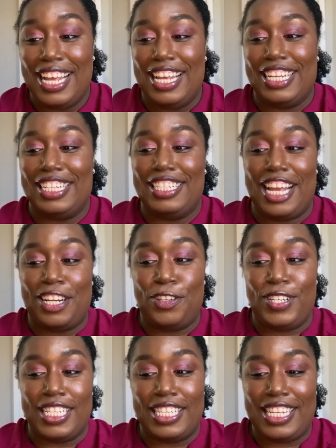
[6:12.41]
Because as you
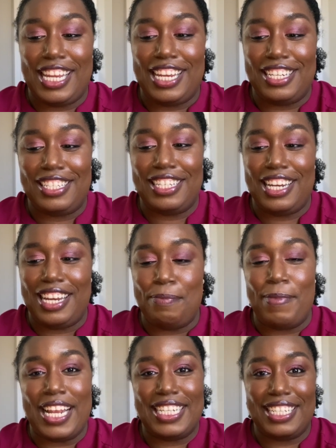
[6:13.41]
can see, she
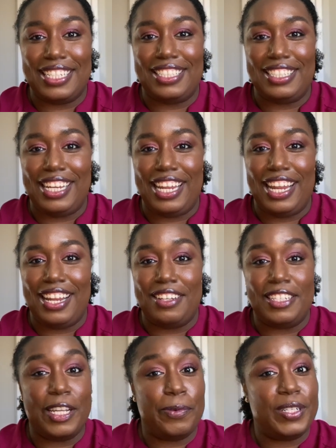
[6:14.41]
basically
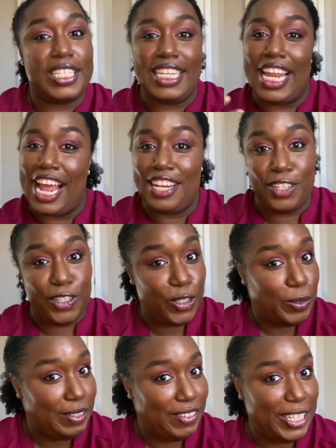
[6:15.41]
did what she had to do
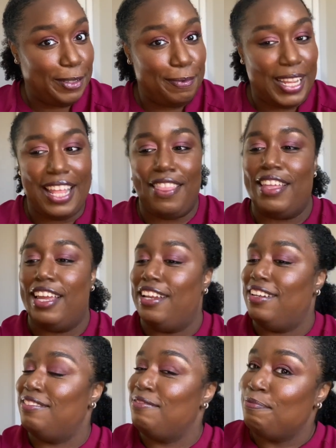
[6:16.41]
with him. And
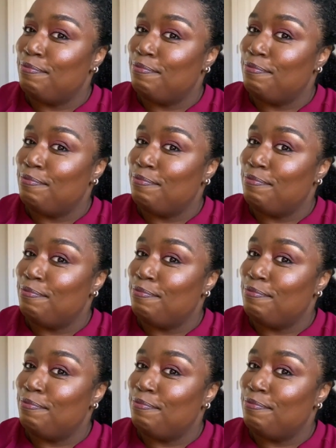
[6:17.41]
then